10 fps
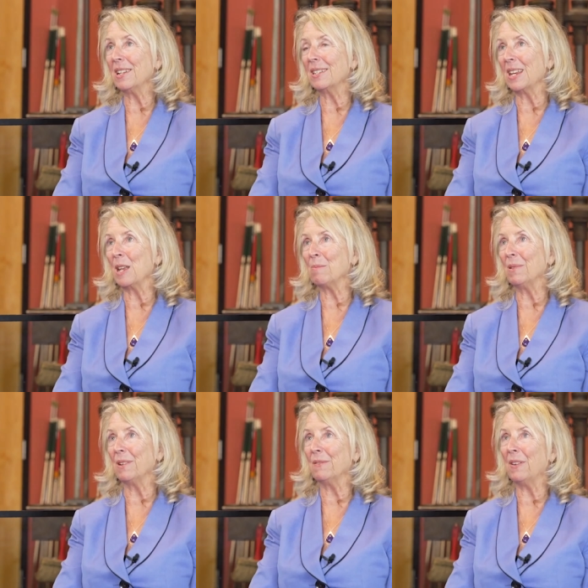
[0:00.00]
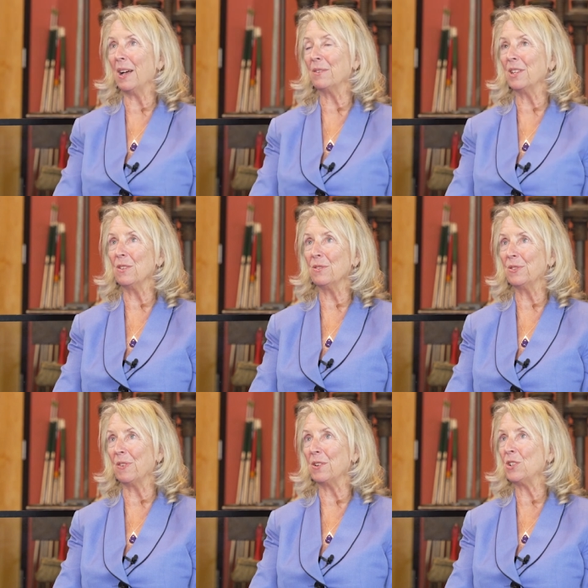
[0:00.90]
example of how to
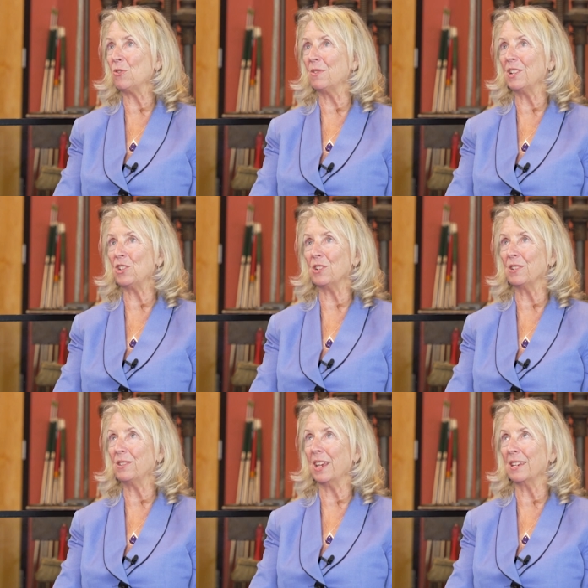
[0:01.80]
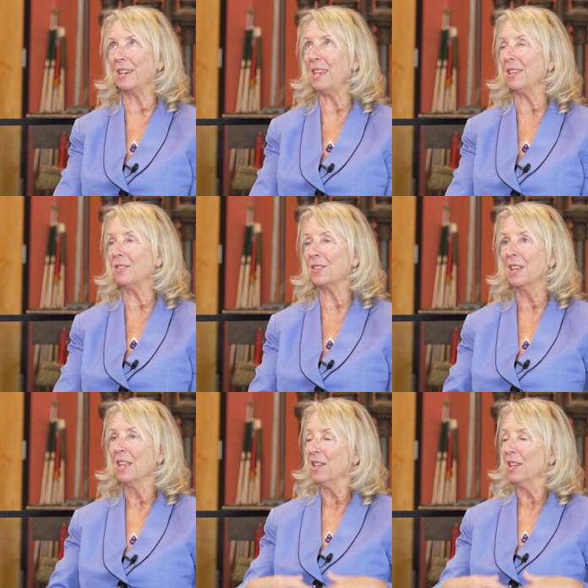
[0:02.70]
use very traditional techniques